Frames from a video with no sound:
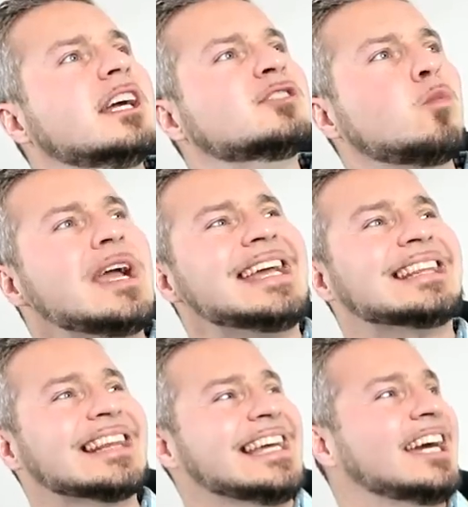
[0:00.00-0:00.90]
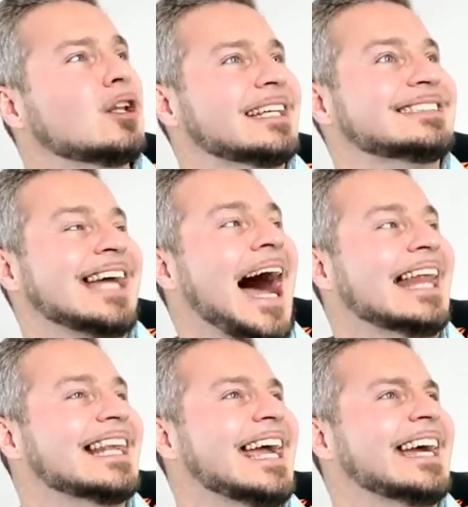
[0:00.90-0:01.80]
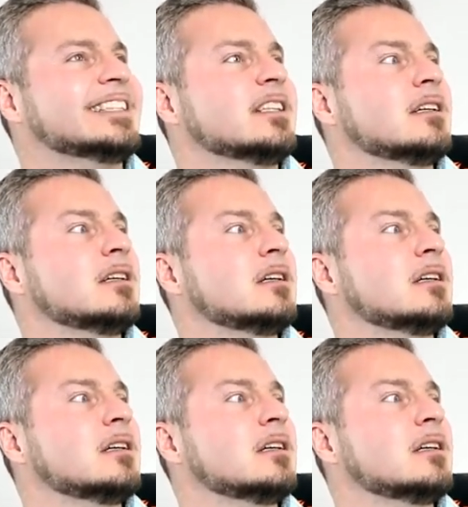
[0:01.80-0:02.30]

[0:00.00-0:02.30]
Is weed legal in Thailand?